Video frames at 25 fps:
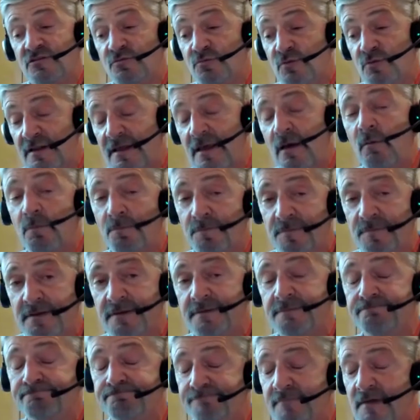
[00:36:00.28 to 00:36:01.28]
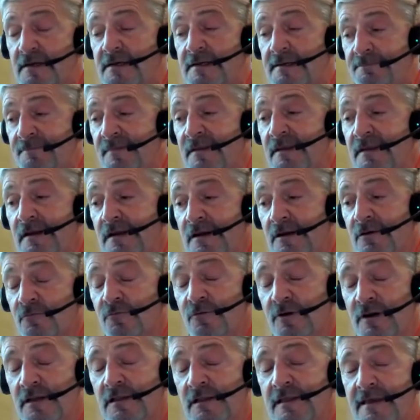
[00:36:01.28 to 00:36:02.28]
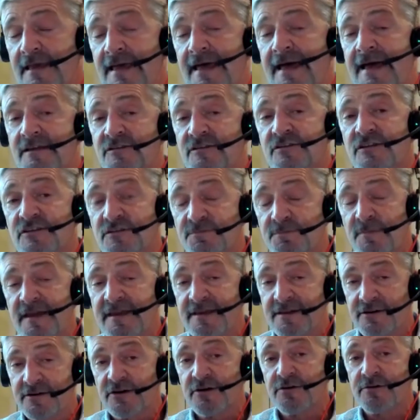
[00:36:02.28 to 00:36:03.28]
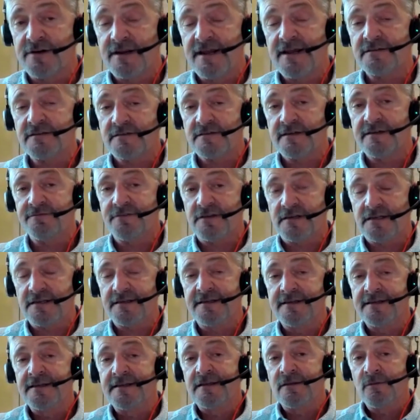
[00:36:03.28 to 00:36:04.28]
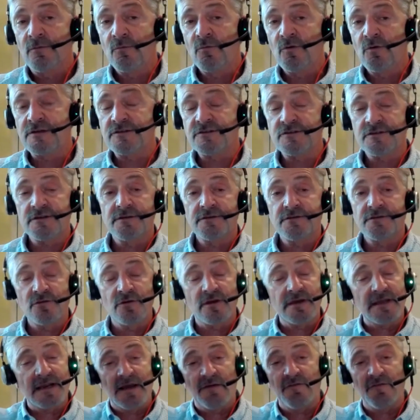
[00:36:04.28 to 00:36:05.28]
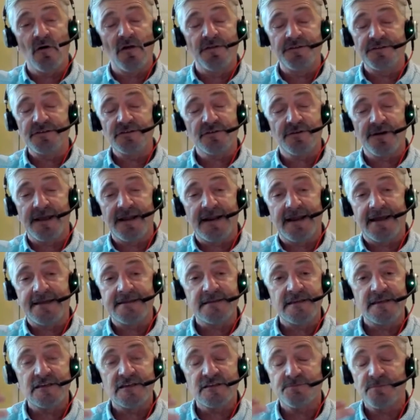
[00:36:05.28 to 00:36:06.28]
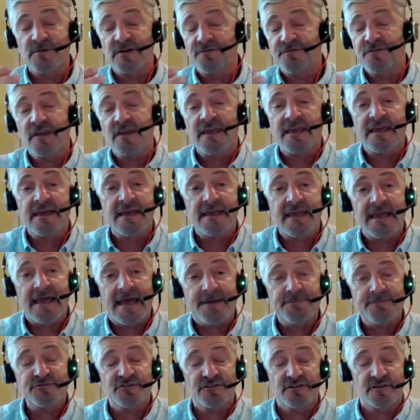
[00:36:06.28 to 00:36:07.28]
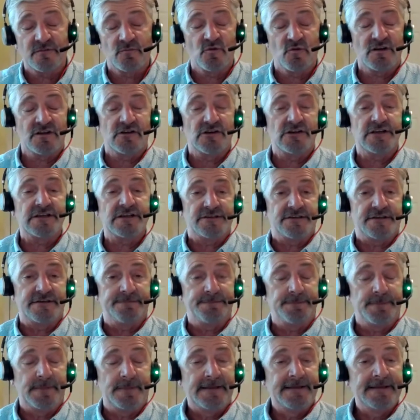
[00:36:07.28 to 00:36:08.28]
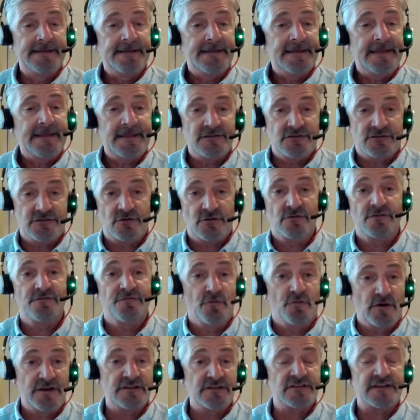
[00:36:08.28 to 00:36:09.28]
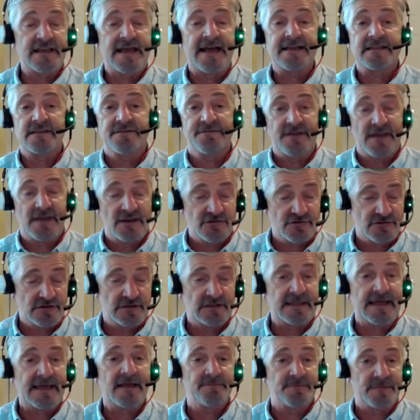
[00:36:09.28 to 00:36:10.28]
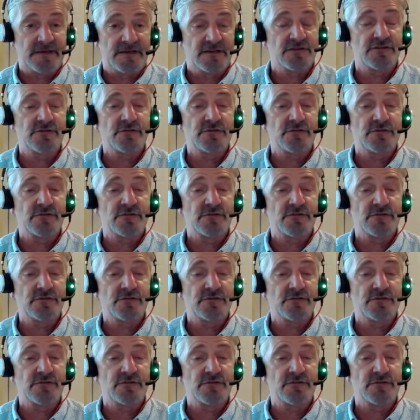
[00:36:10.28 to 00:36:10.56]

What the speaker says: what helped me really access my inner creativity. Was you can have all these great ideas, but if you can't capture them, what good is it? And so the voice activation allowed me to do